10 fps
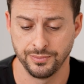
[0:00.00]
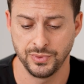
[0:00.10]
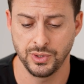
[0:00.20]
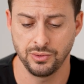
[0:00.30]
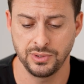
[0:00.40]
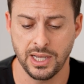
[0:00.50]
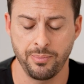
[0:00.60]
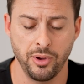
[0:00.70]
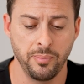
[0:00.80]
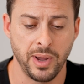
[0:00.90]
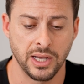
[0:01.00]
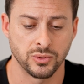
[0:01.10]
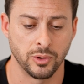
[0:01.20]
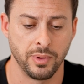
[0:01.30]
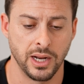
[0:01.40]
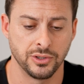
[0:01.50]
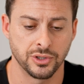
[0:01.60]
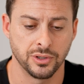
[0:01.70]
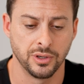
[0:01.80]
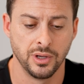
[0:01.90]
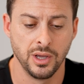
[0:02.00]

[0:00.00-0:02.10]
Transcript: So tap on Password Manager,